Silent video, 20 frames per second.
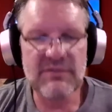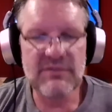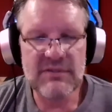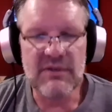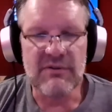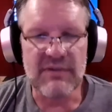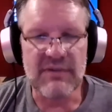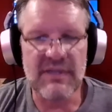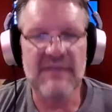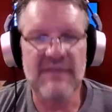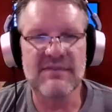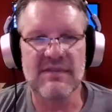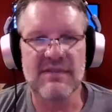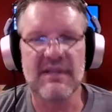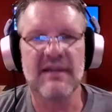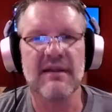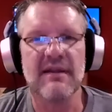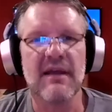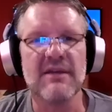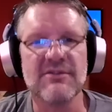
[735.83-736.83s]
gives it
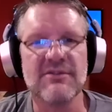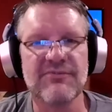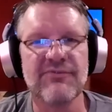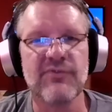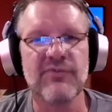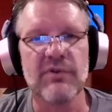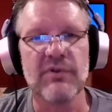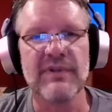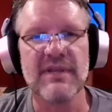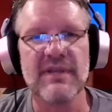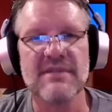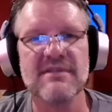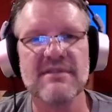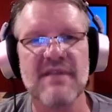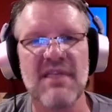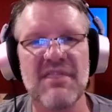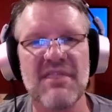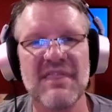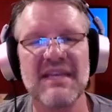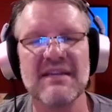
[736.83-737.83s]
that nice fullness and
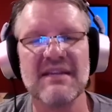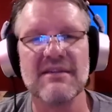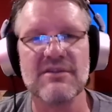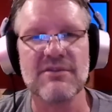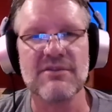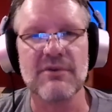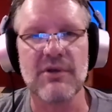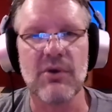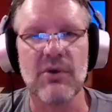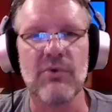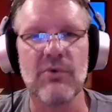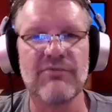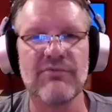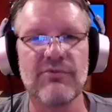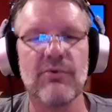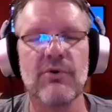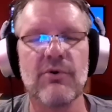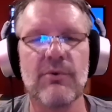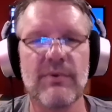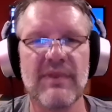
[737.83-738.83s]
that thickness they're going
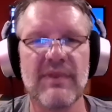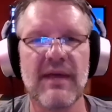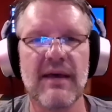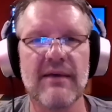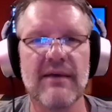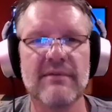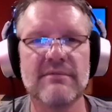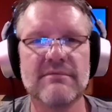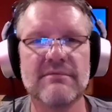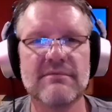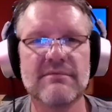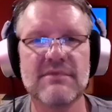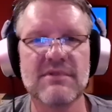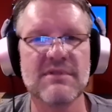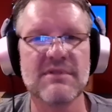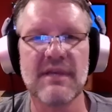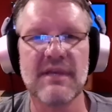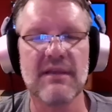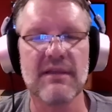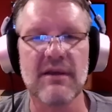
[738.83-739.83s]
for without
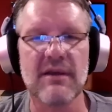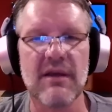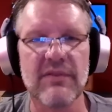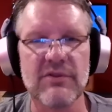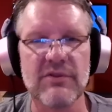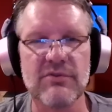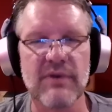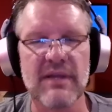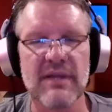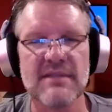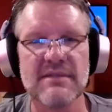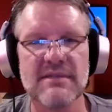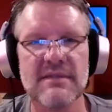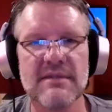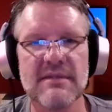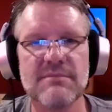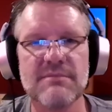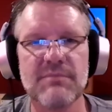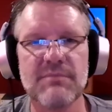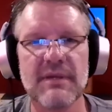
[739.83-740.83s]
killing all the
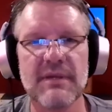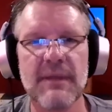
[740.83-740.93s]
transients. But